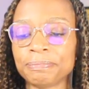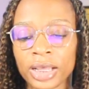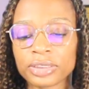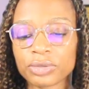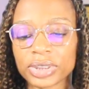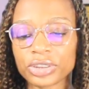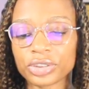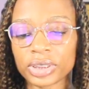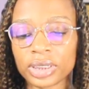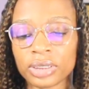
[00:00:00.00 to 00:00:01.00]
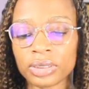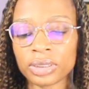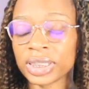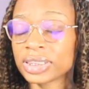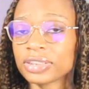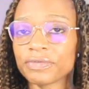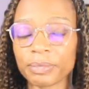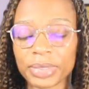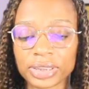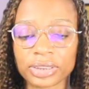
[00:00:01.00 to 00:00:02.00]
Next question, this is
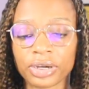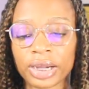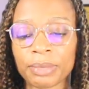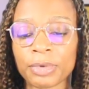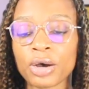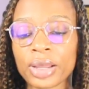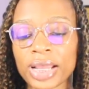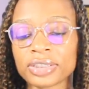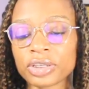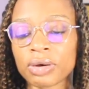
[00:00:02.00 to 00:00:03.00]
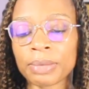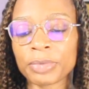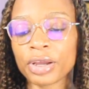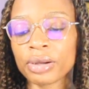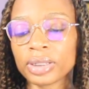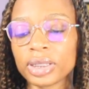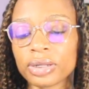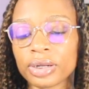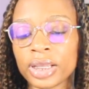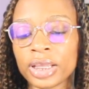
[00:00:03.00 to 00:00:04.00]
from Instagram. Okay, so I'm currently
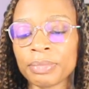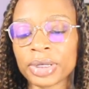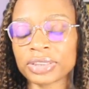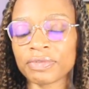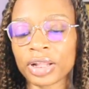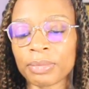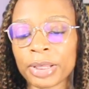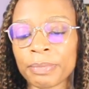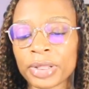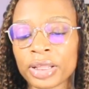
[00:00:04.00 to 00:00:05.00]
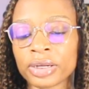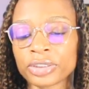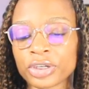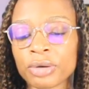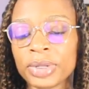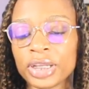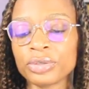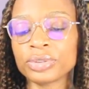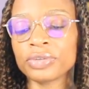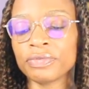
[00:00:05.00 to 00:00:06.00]
learning email development, but there are so many
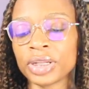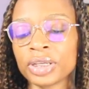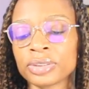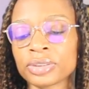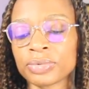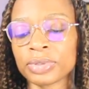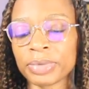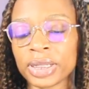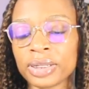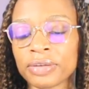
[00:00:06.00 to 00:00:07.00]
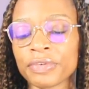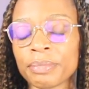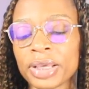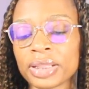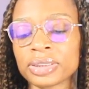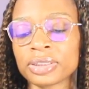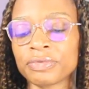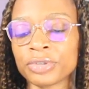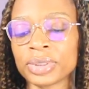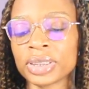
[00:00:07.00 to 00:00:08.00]
YouTube videos with many different methods
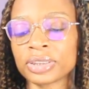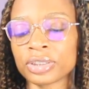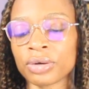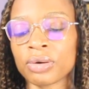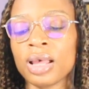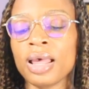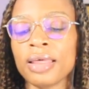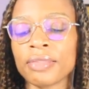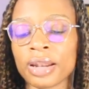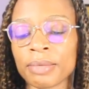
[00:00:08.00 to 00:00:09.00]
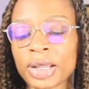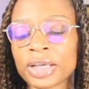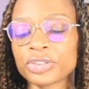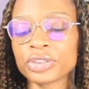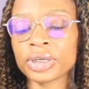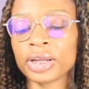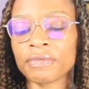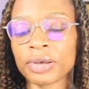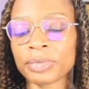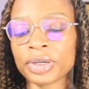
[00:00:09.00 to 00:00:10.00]
of doing so that I'm not sure
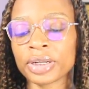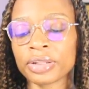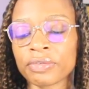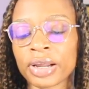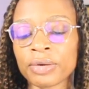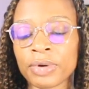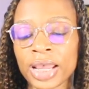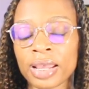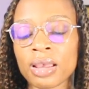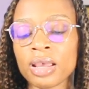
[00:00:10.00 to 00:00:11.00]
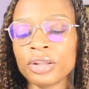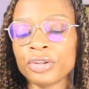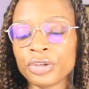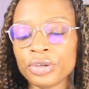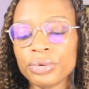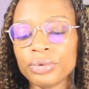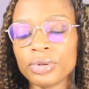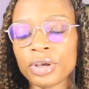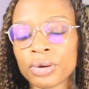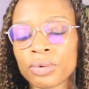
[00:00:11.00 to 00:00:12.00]
if I'm learning the right way. Do you
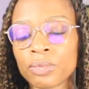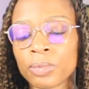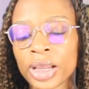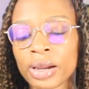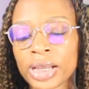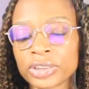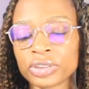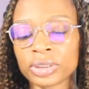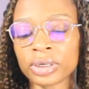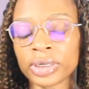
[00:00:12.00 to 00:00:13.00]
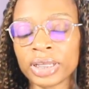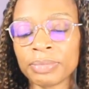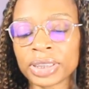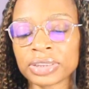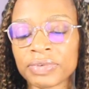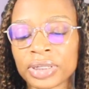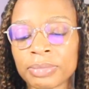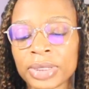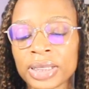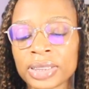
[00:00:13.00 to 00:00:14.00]
know where I should learn email
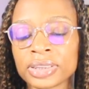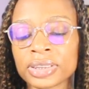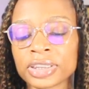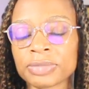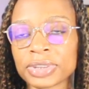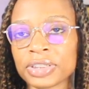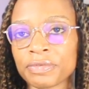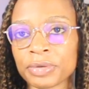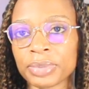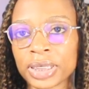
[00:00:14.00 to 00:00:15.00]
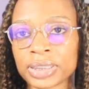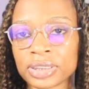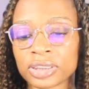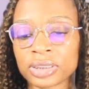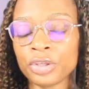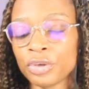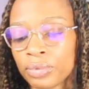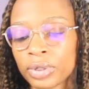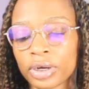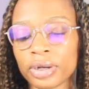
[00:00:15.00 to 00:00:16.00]
development? Is there a specific place
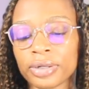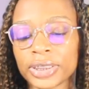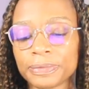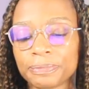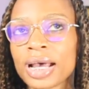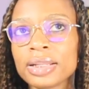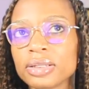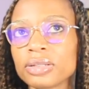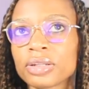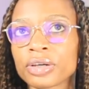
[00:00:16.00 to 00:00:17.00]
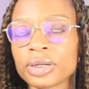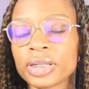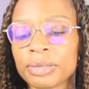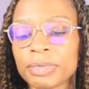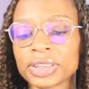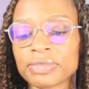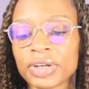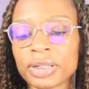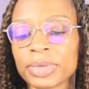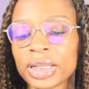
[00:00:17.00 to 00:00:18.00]
you learned? I didn't learn email
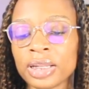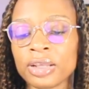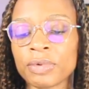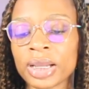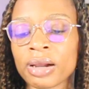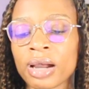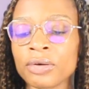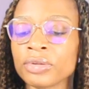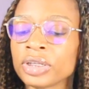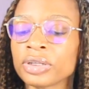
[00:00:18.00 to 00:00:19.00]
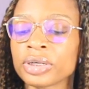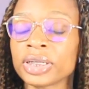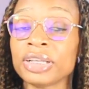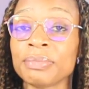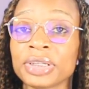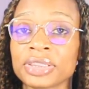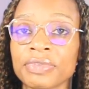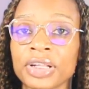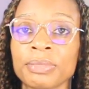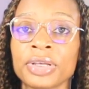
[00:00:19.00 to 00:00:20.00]
development anywhere. I only learned email
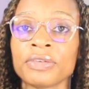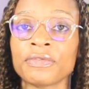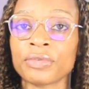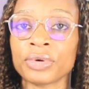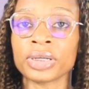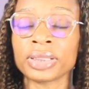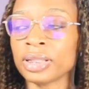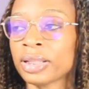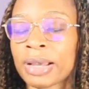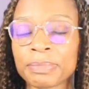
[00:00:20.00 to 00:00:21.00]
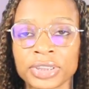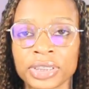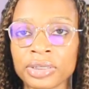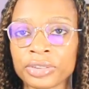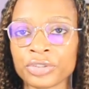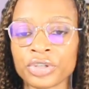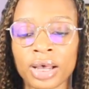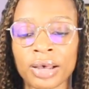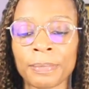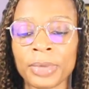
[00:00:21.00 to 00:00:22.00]
development for that particular
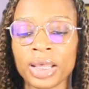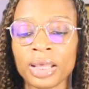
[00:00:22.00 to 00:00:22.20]
job.